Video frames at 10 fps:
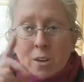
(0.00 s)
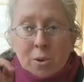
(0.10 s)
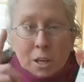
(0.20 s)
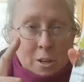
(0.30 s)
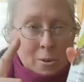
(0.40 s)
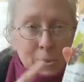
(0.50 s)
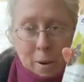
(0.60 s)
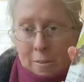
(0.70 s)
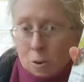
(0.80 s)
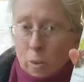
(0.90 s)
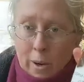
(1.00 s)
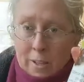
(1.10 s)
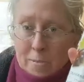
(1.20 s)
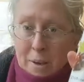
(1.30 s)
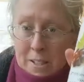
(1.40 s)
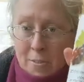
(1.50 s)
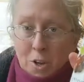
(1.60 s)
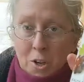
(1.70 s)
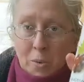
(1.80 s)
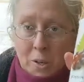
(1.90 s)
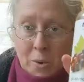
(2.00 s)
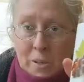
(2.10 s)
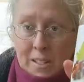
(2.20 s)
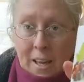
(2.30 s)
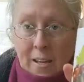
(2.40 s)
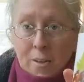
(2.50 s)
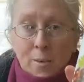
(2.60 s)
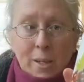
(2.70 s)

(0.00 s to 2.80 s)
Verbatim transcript: You can use whatever works best for you and your skin.